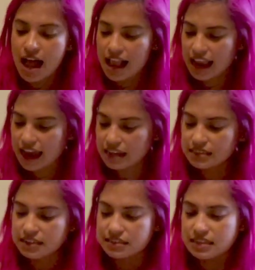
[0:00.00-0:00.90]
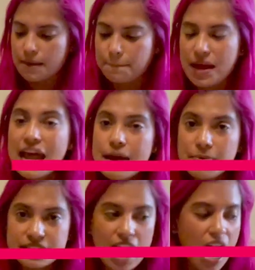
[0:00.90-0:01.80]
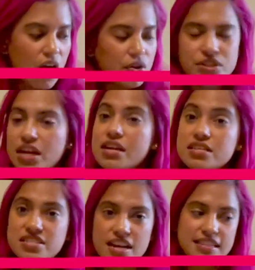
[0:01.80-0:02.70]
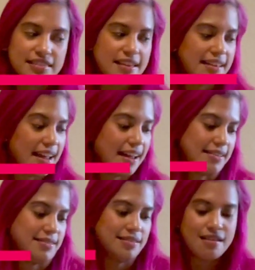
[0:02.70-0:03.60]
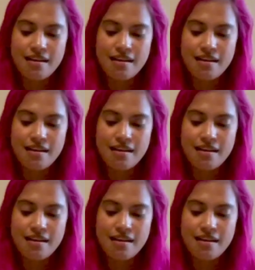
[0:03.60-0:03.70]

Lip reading: and some paper towels just in case.